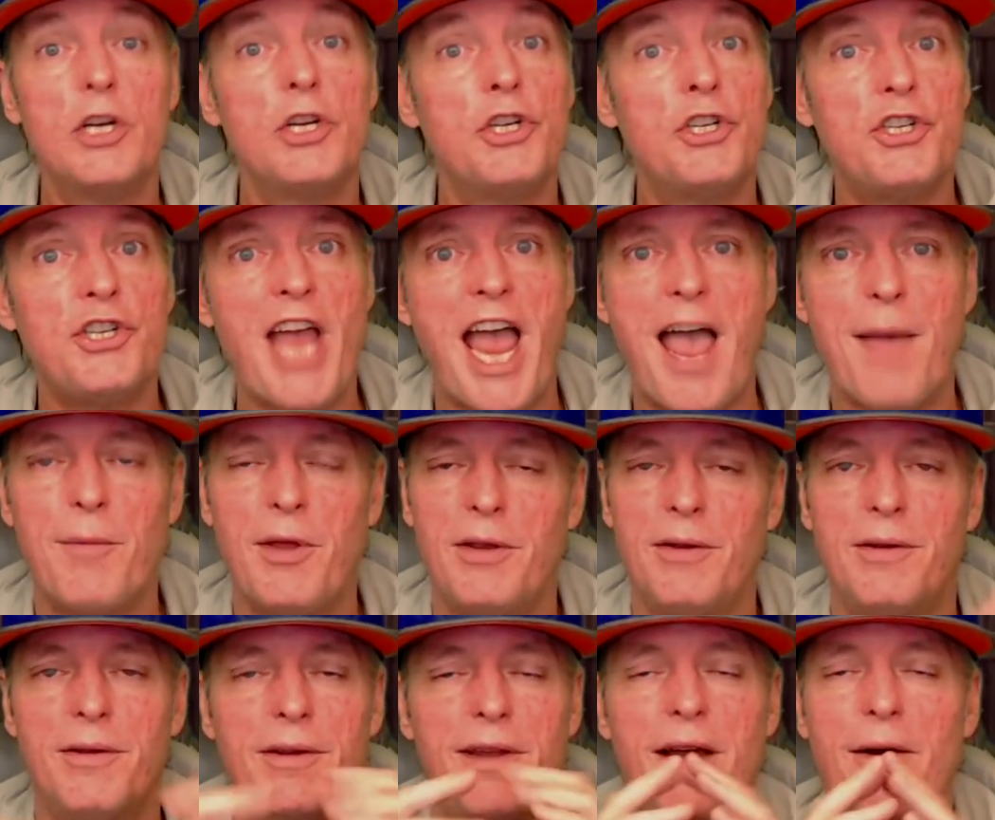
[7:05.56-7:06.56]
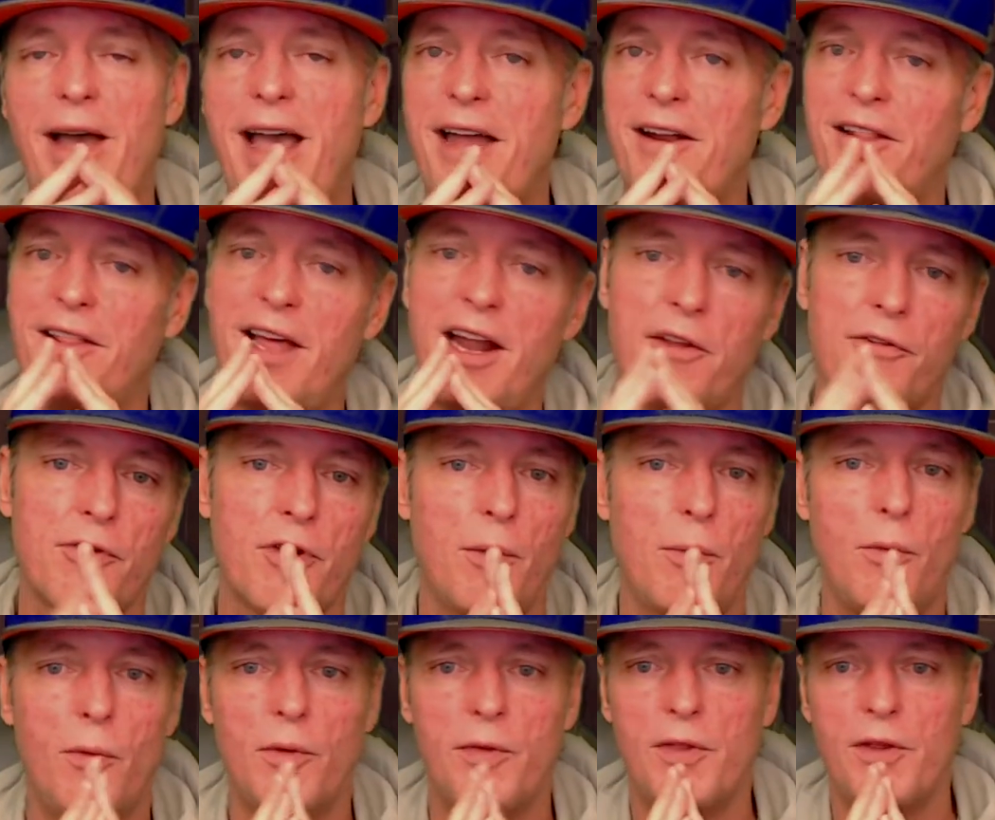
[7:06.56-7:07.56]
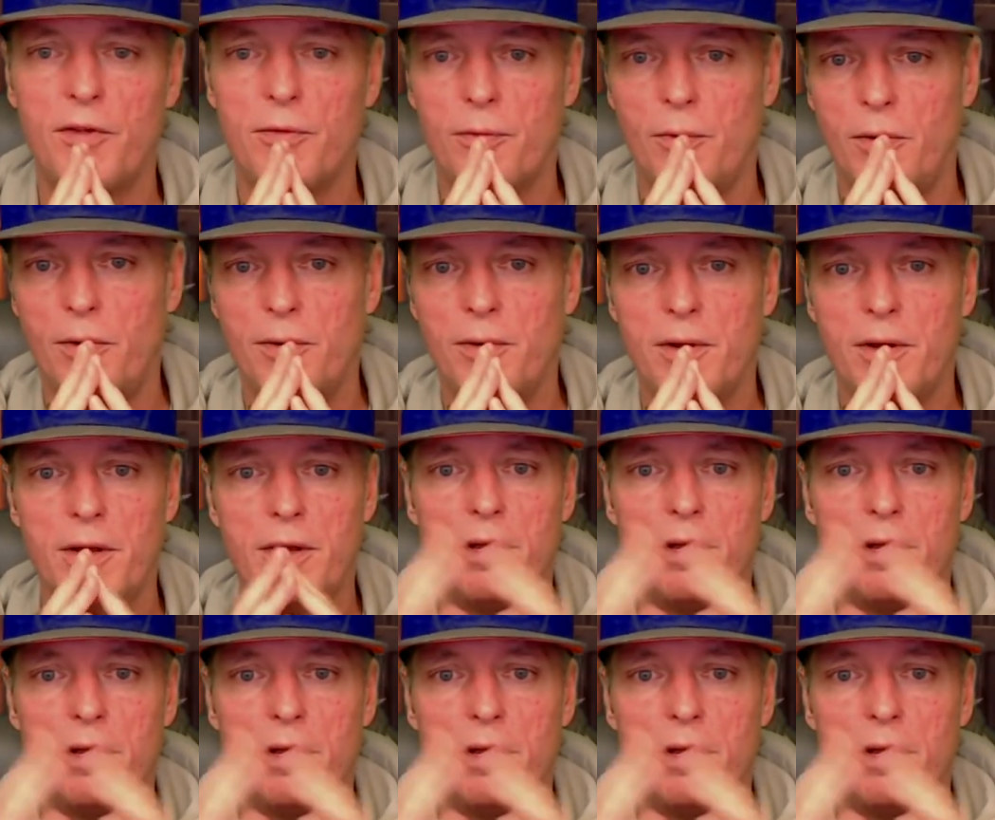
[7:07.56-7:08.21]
Shaman. Now I had a lot of trouble with this one.